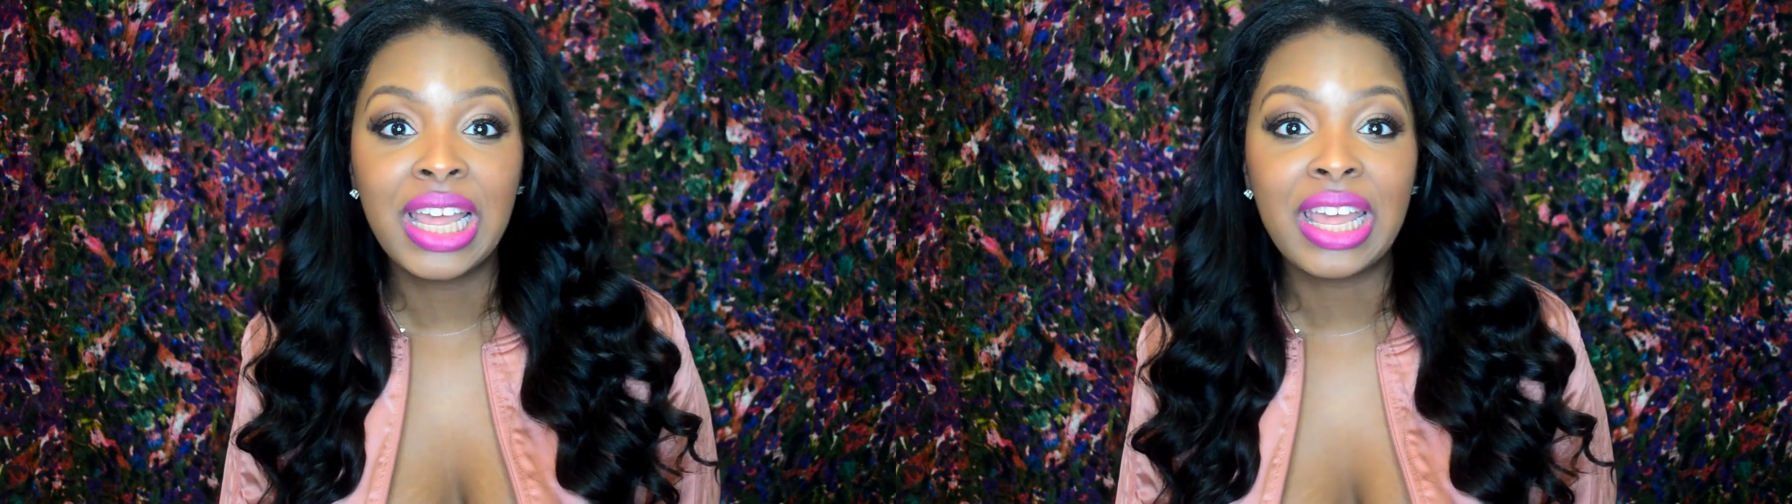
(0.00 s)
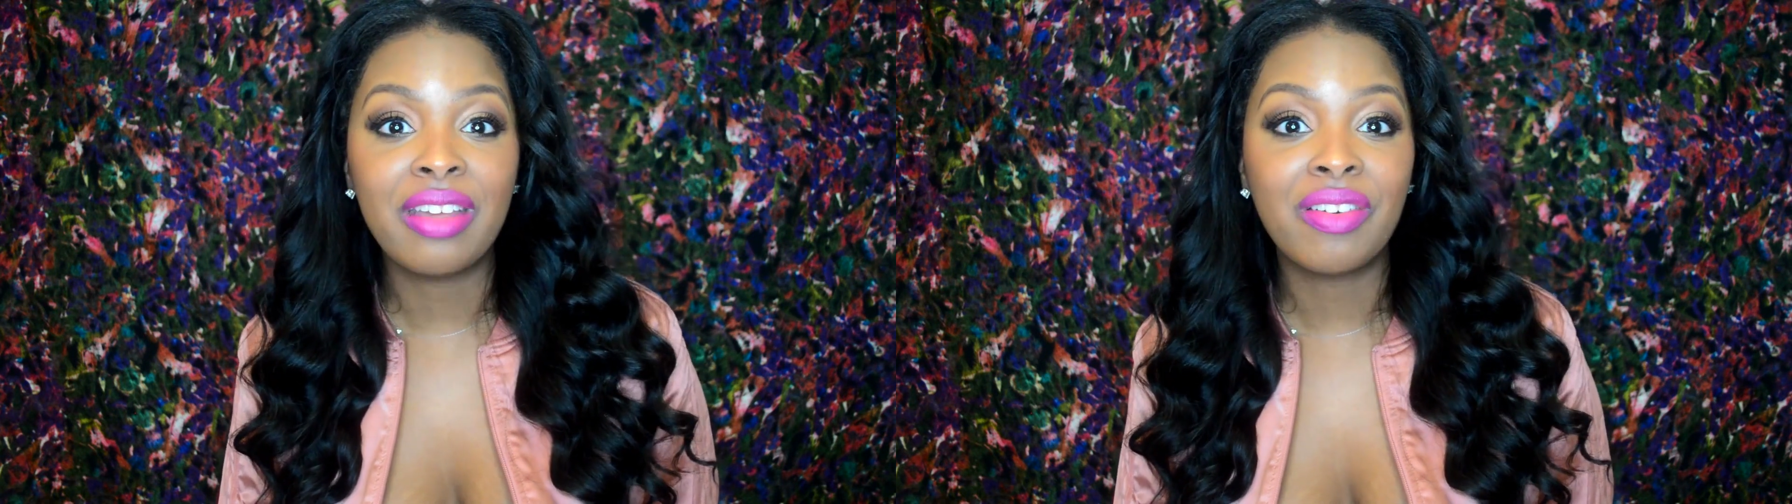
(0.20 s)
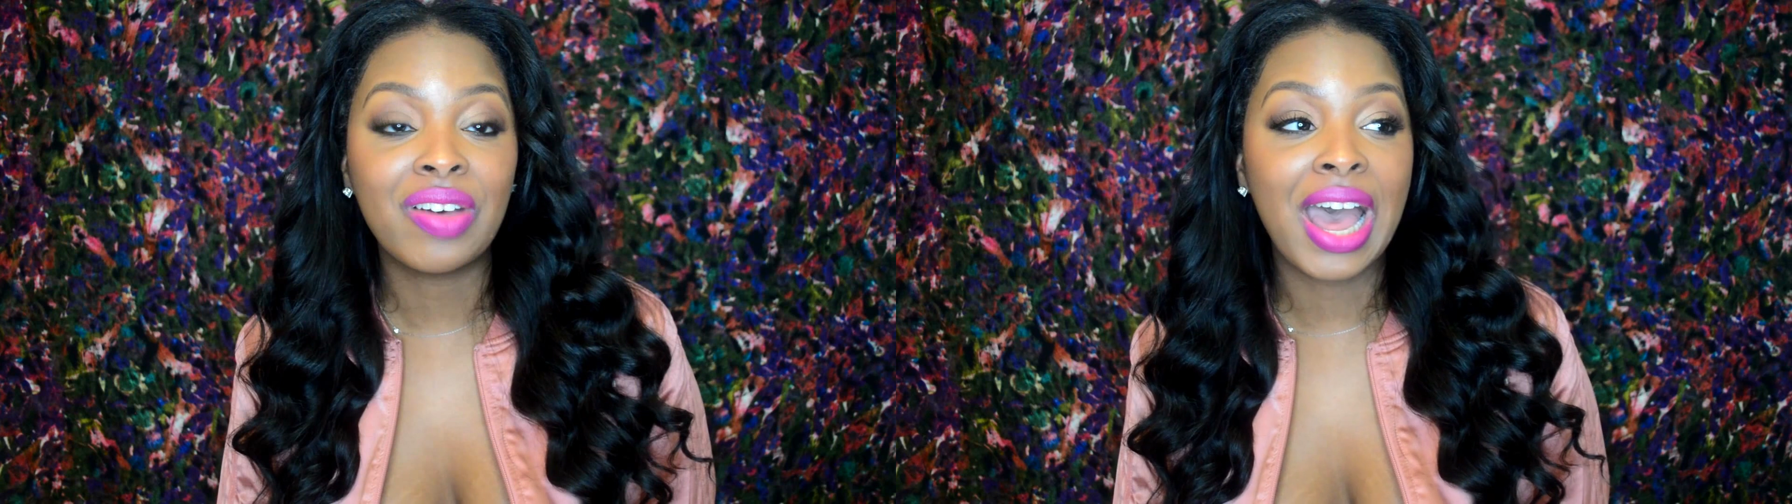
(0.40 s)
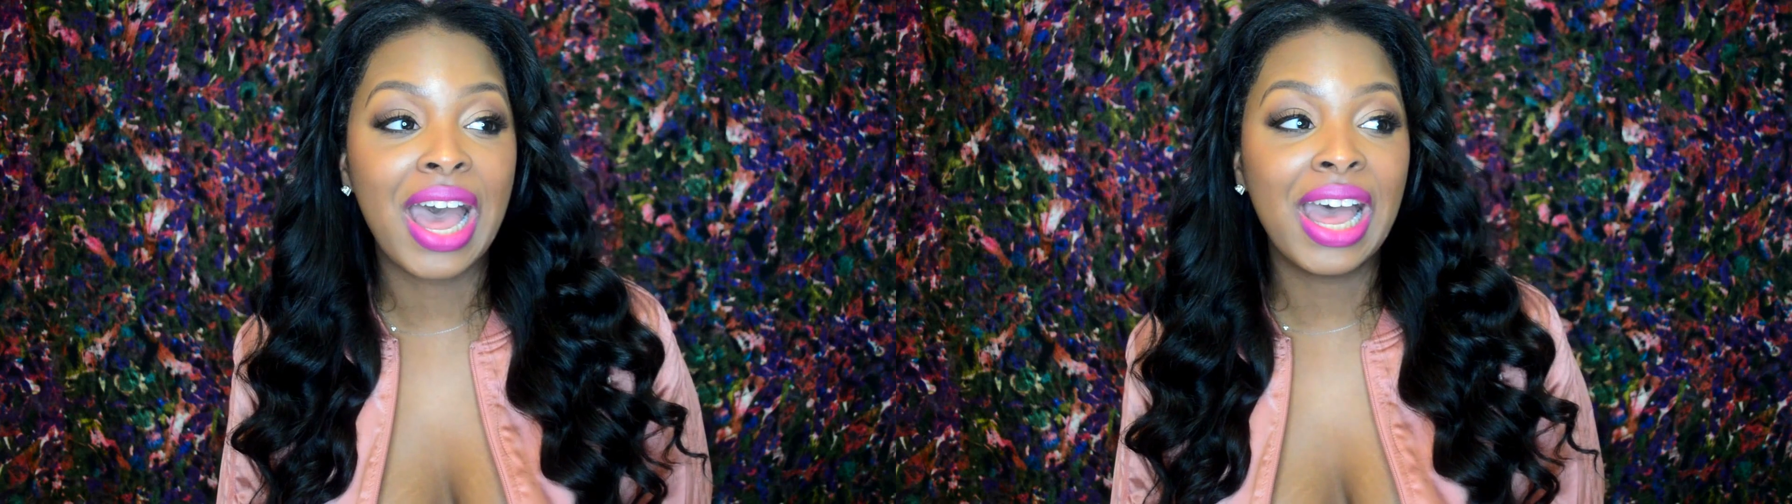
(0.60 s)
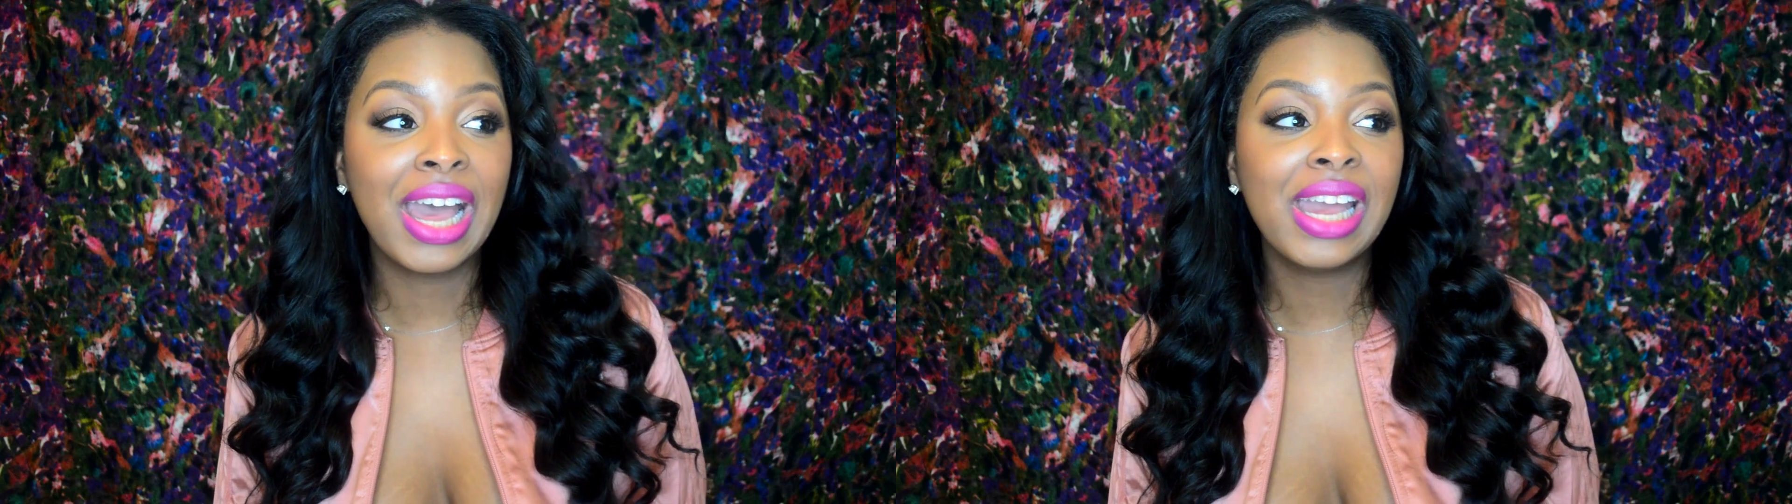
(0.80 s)
If
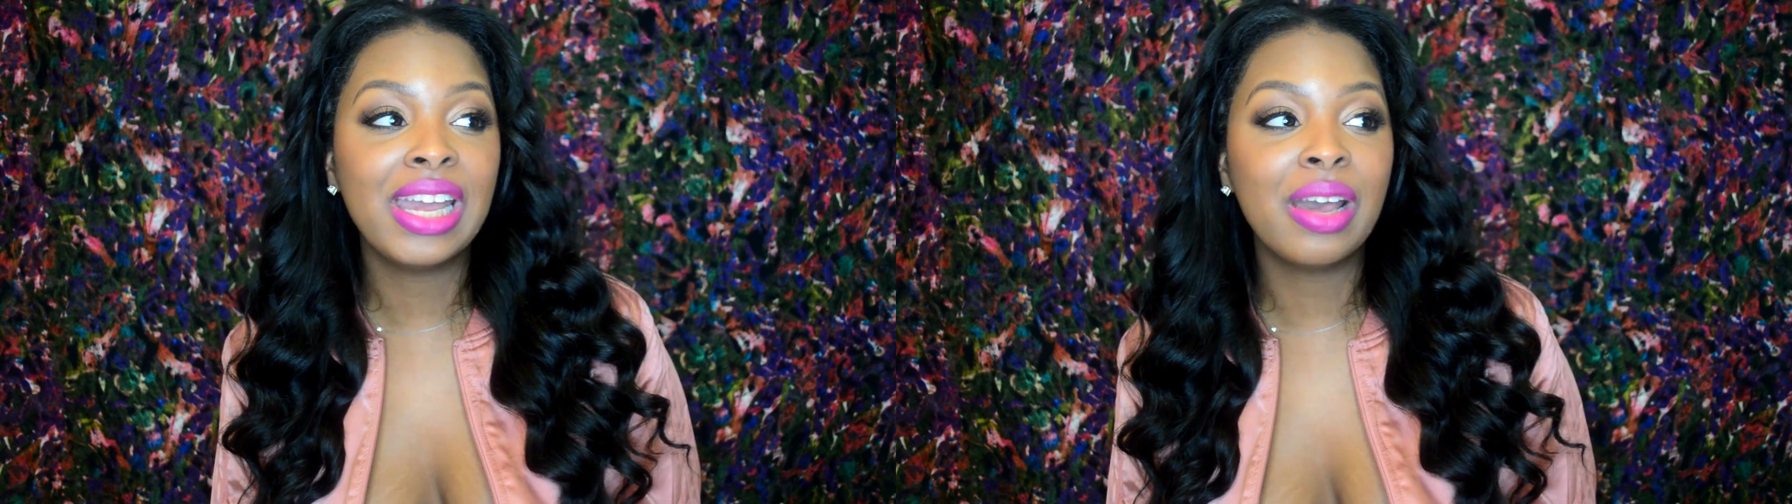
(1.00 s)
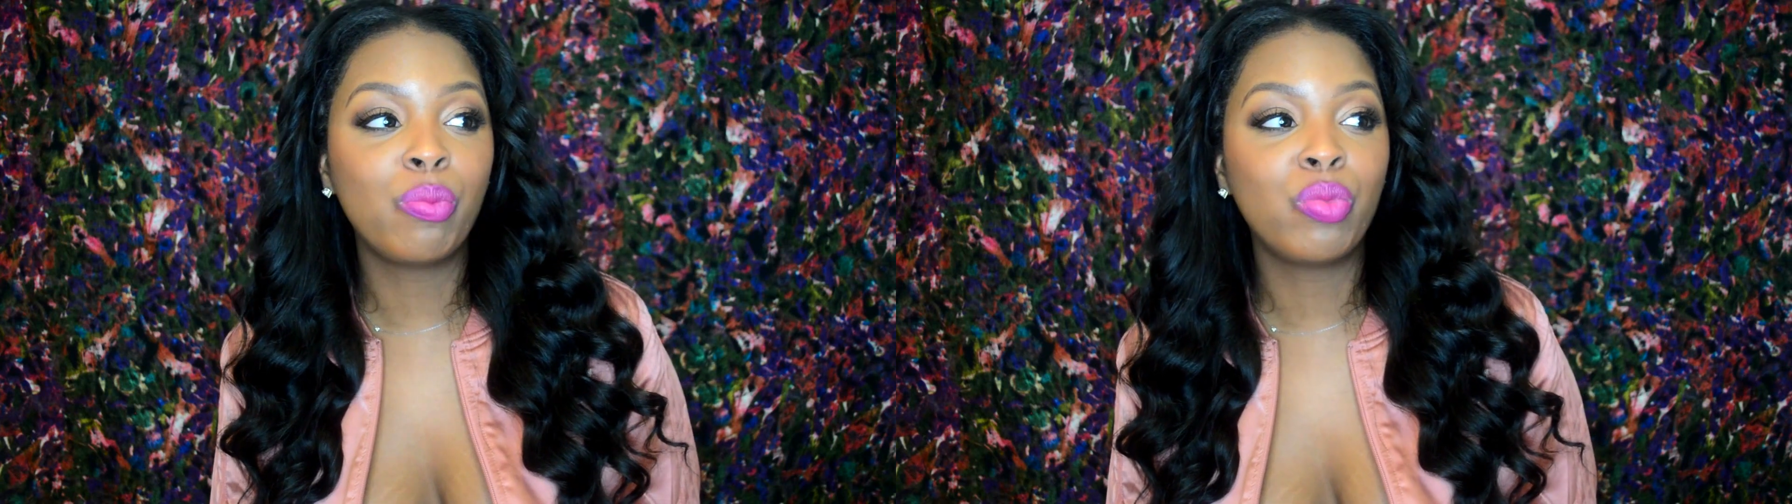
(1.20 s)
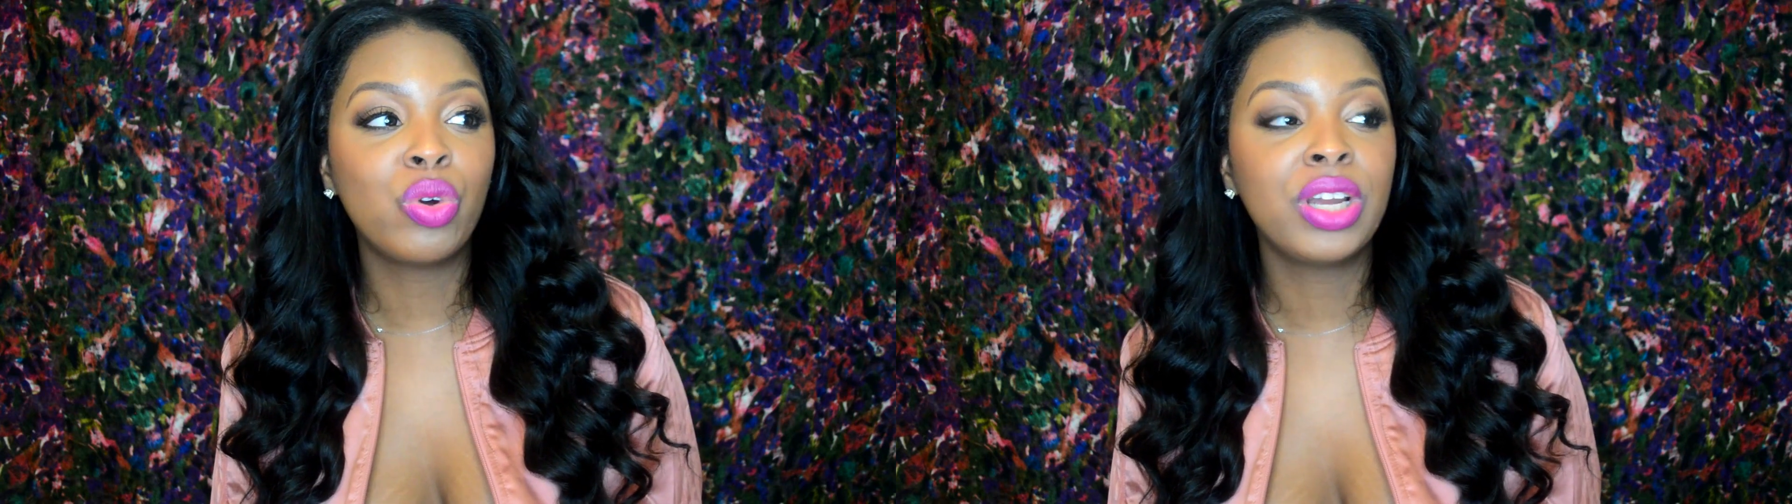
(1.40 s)
I am